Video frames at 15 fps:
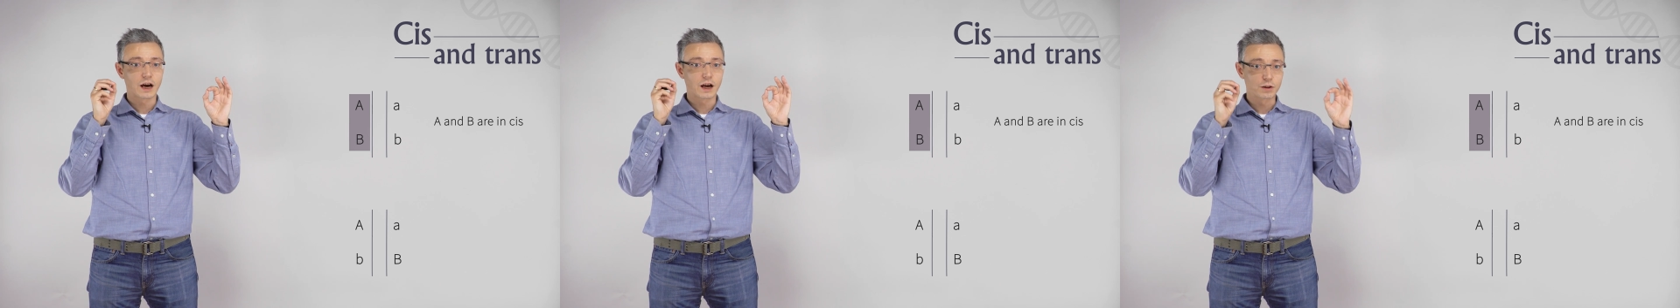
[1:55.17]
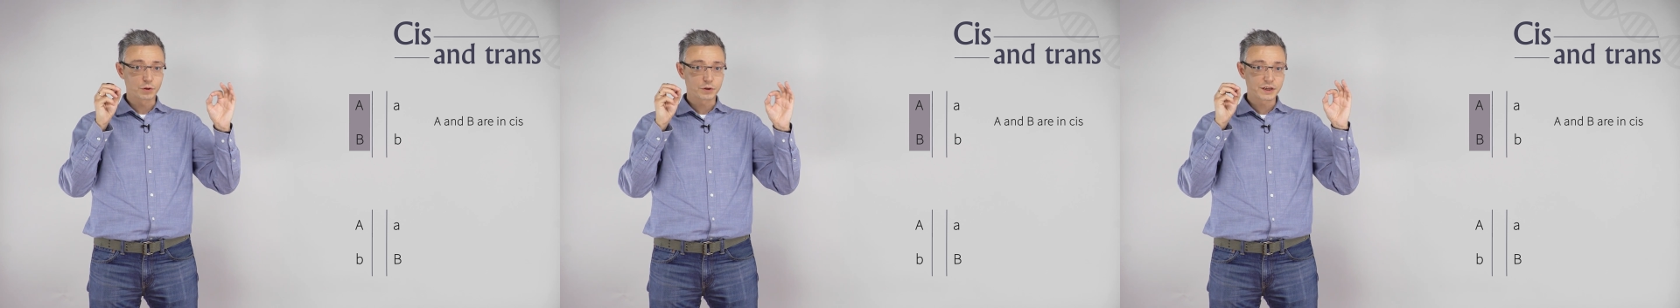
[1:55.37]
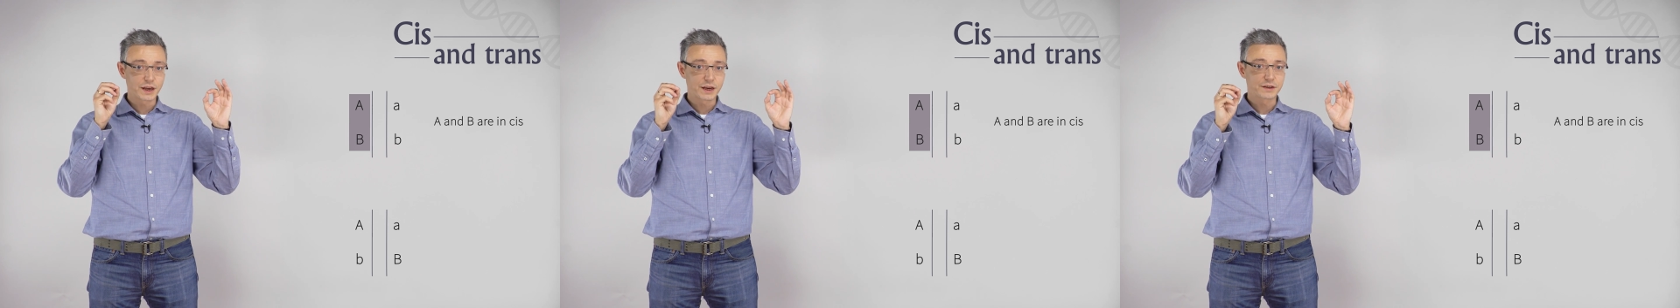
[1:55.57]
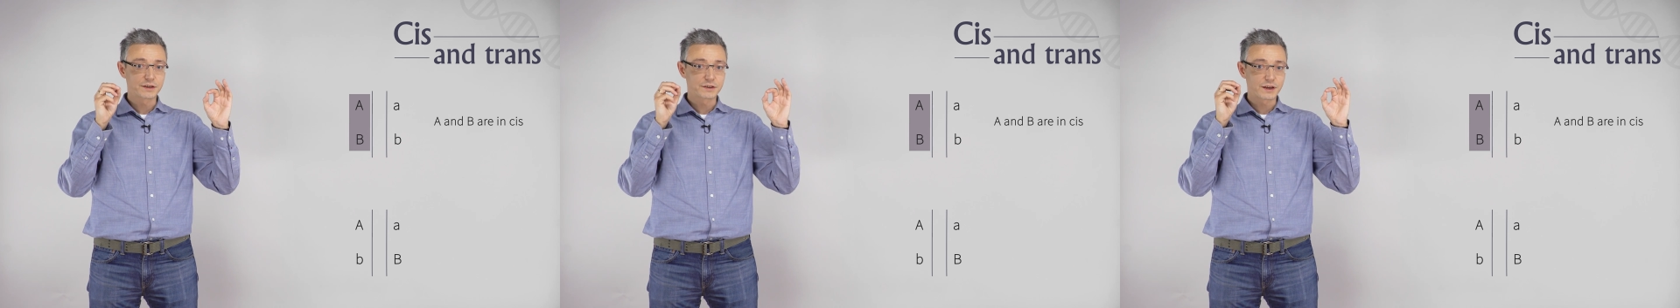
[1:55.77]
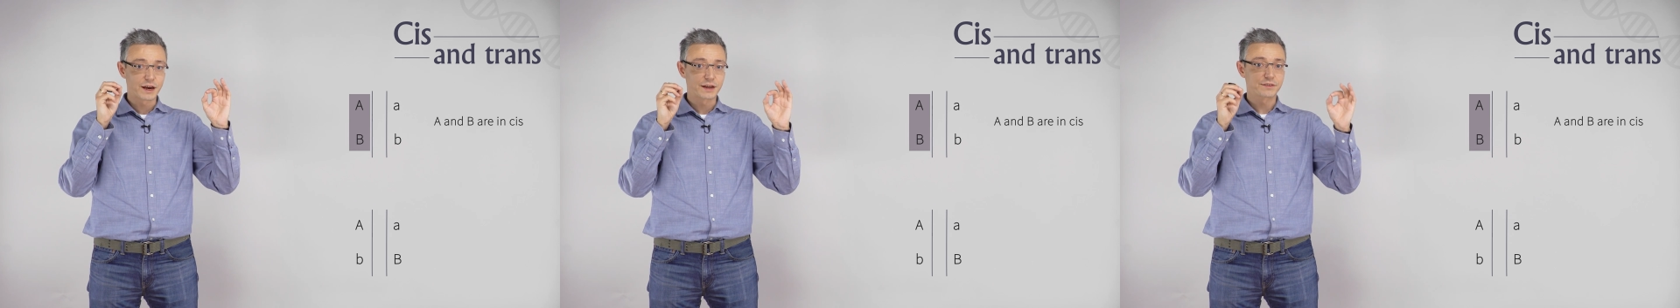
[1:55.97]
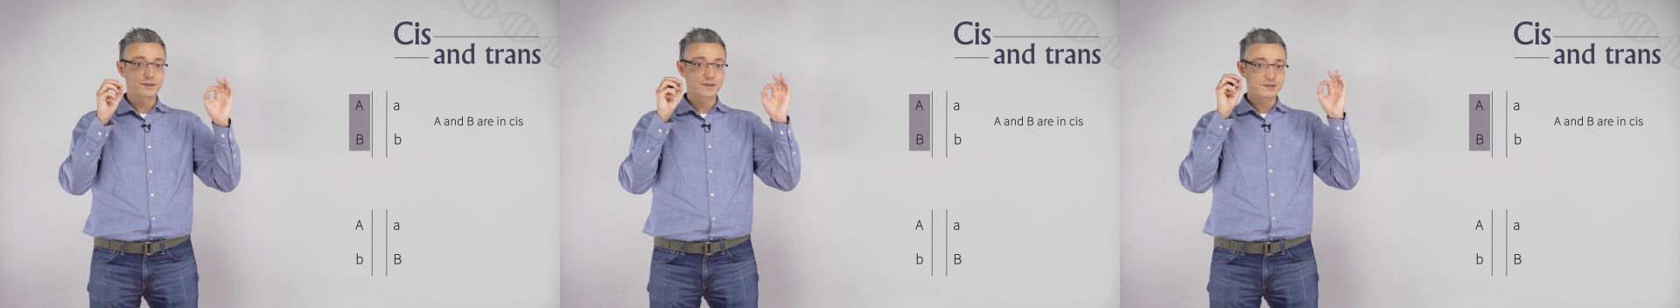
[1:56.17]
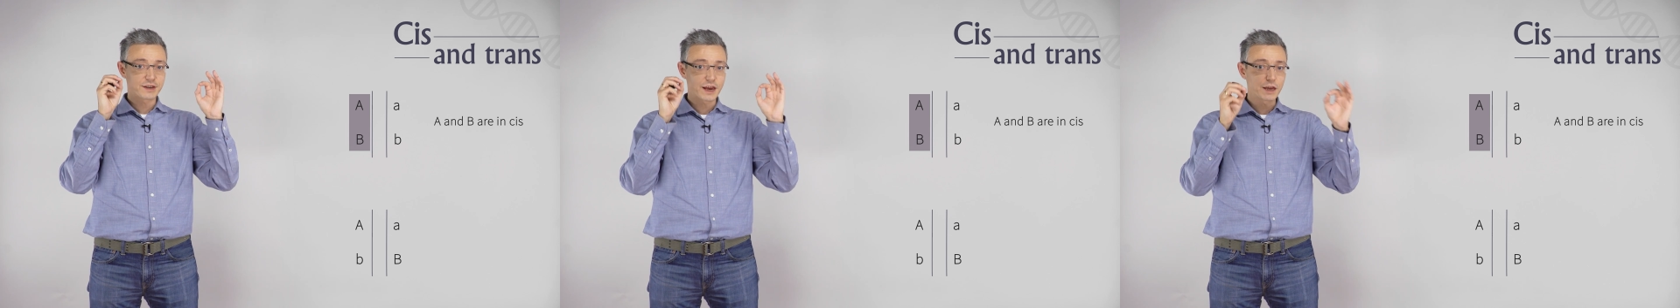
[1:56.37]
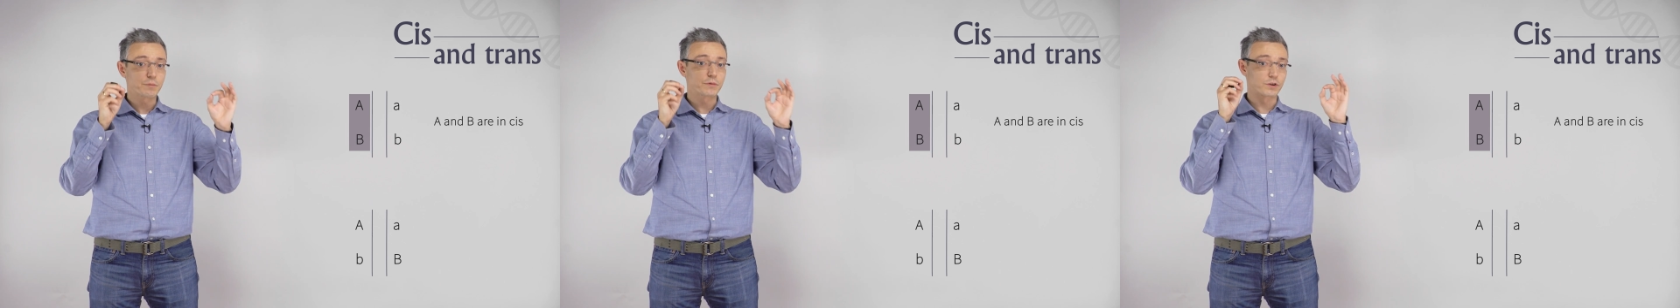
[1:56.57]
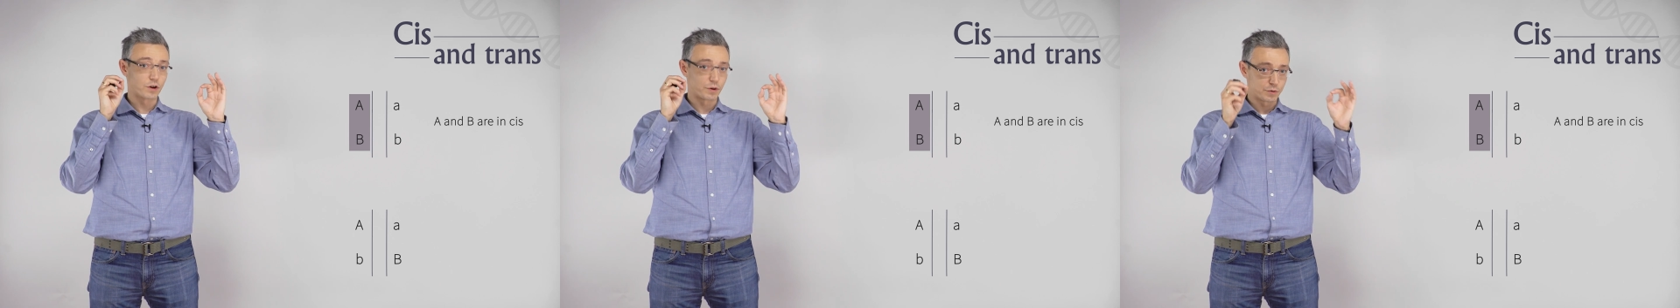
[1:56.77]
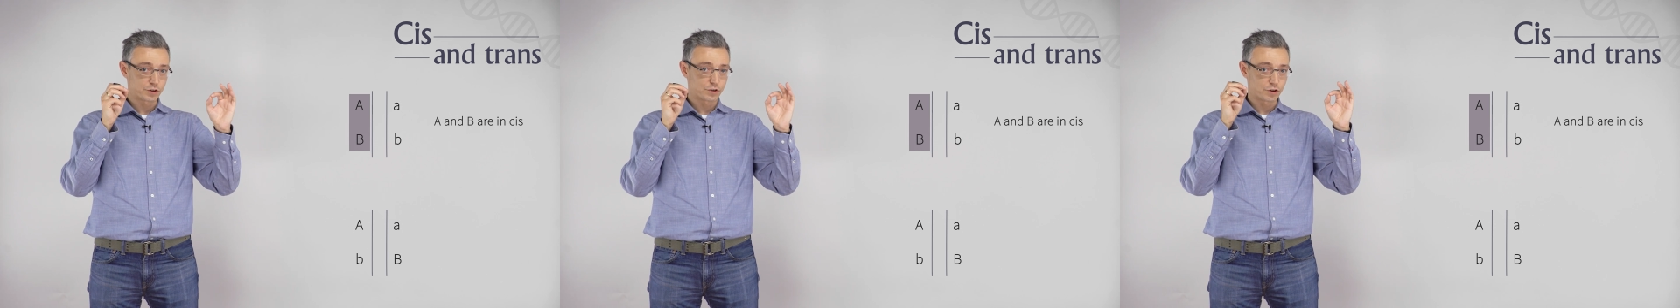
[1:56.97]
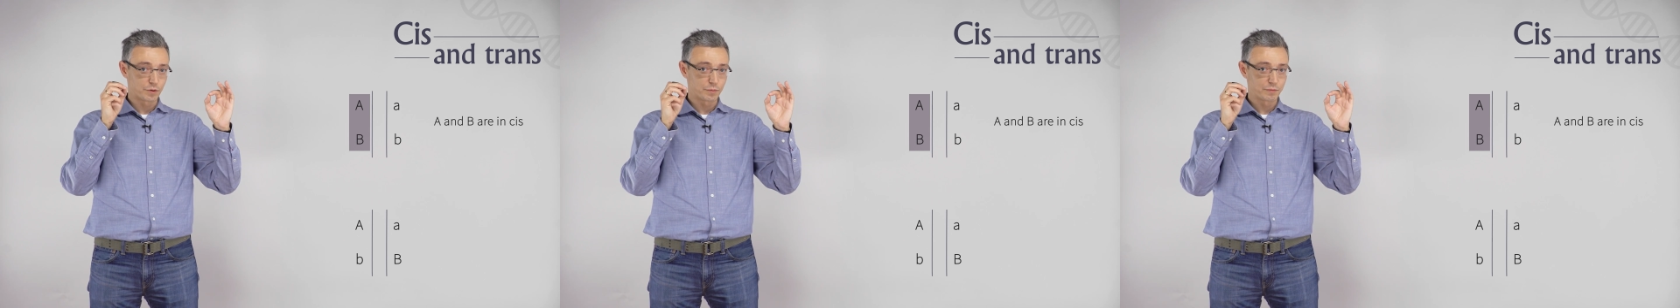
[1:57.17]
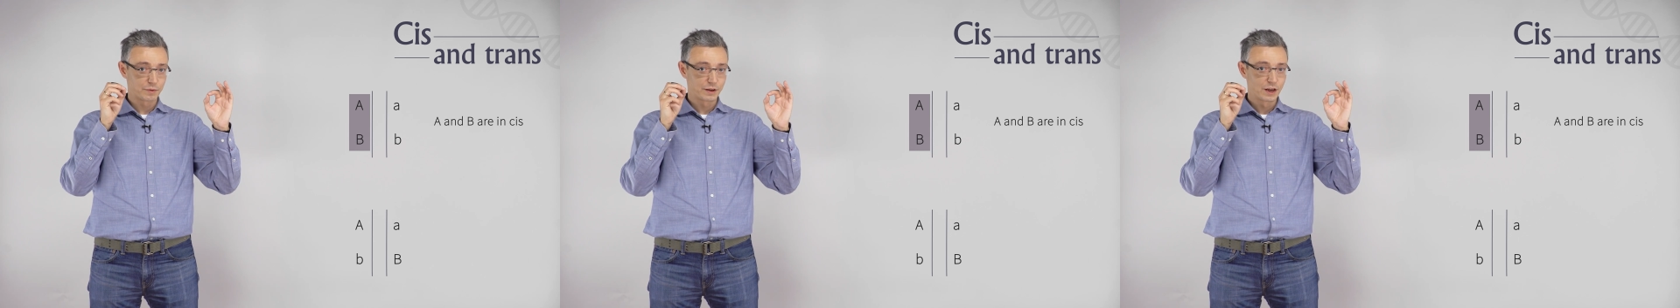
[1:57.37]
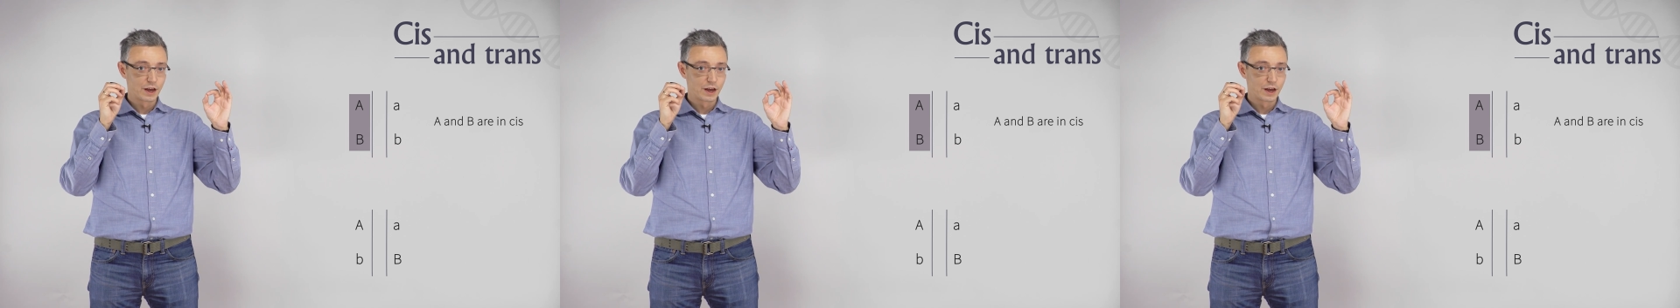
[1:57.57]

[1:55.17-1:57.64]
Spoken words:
are located at the same chromosome.